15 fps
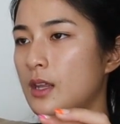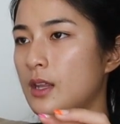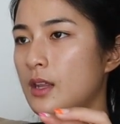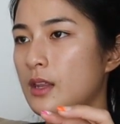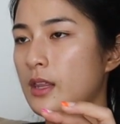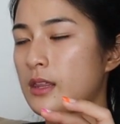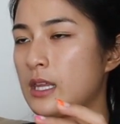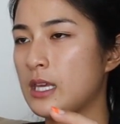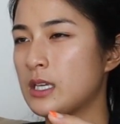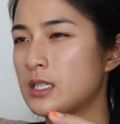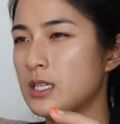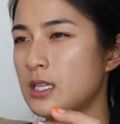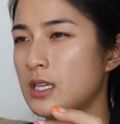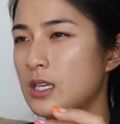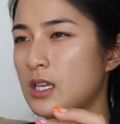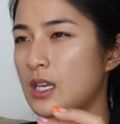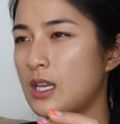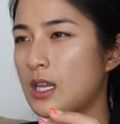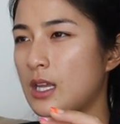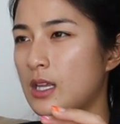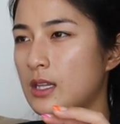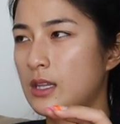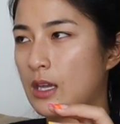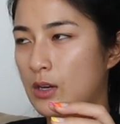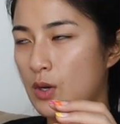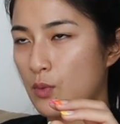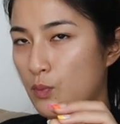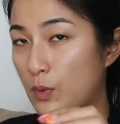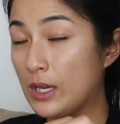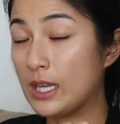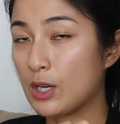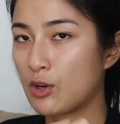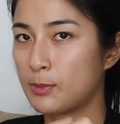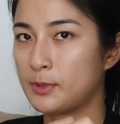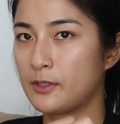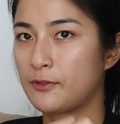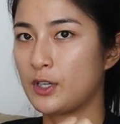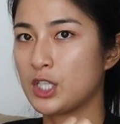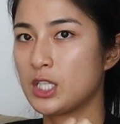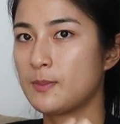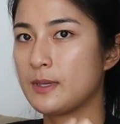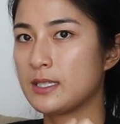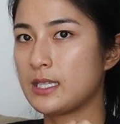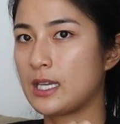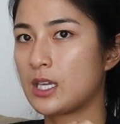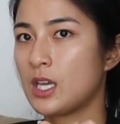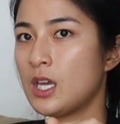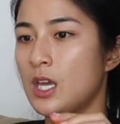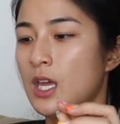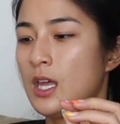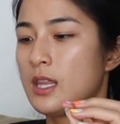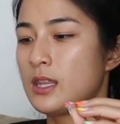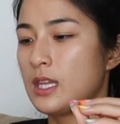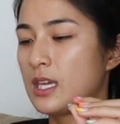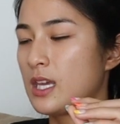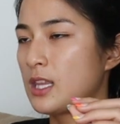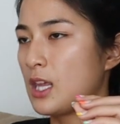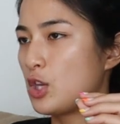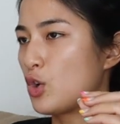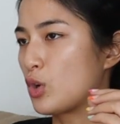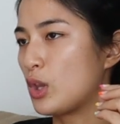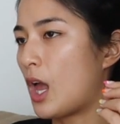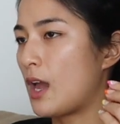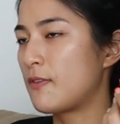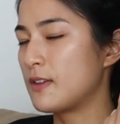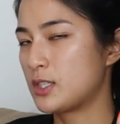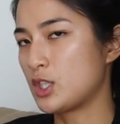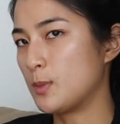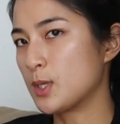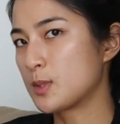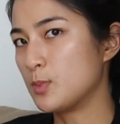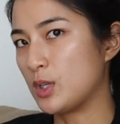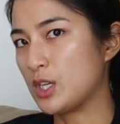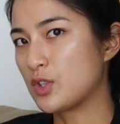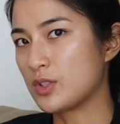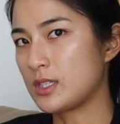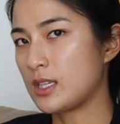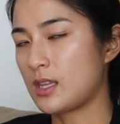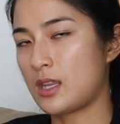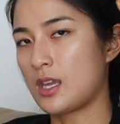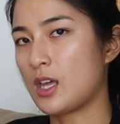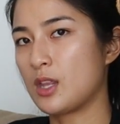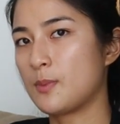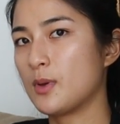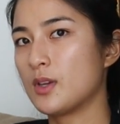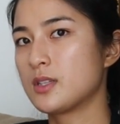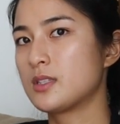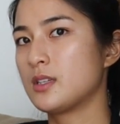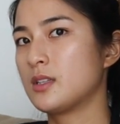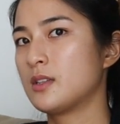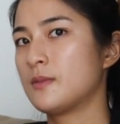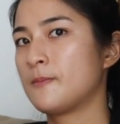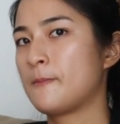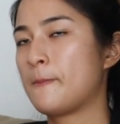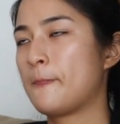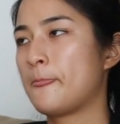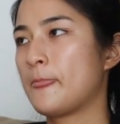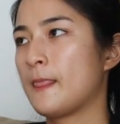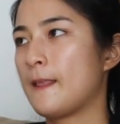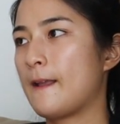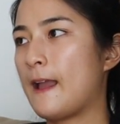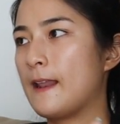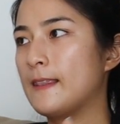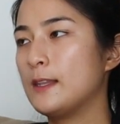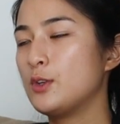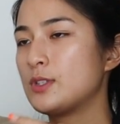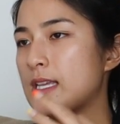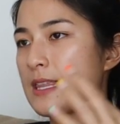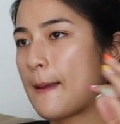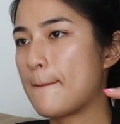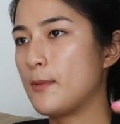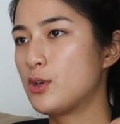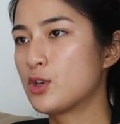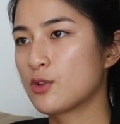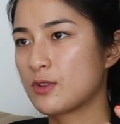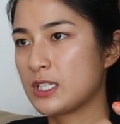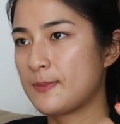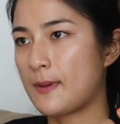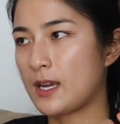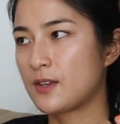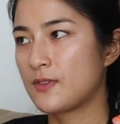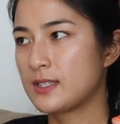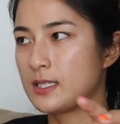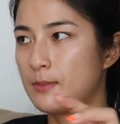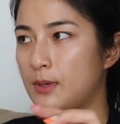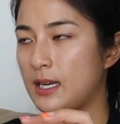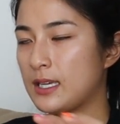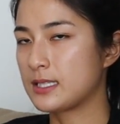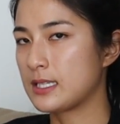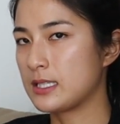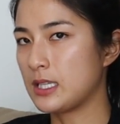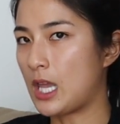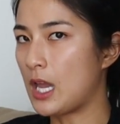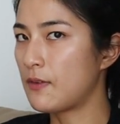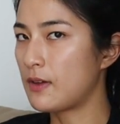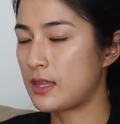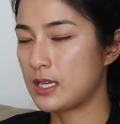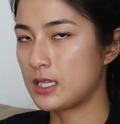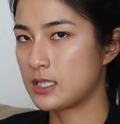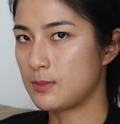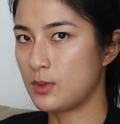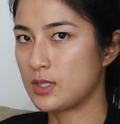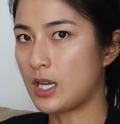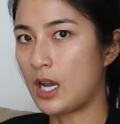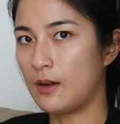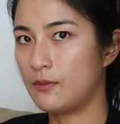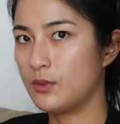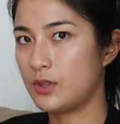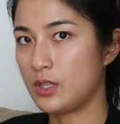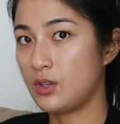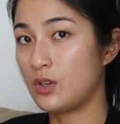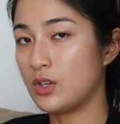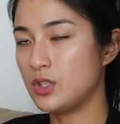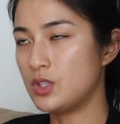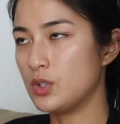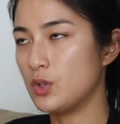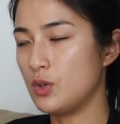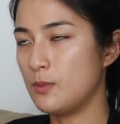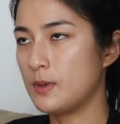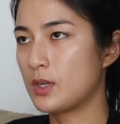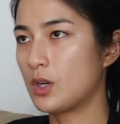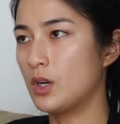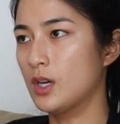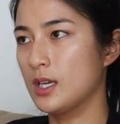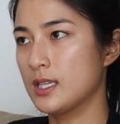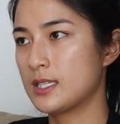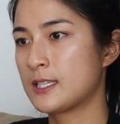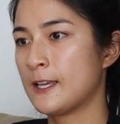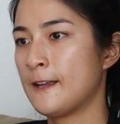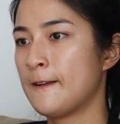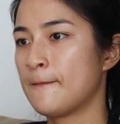the thing that can really cripple a friendship is like thinking that your life is so much more interesting than the other person. And losing that mutual respect for somebody else's life, I think, is the most harmful thing you can do, because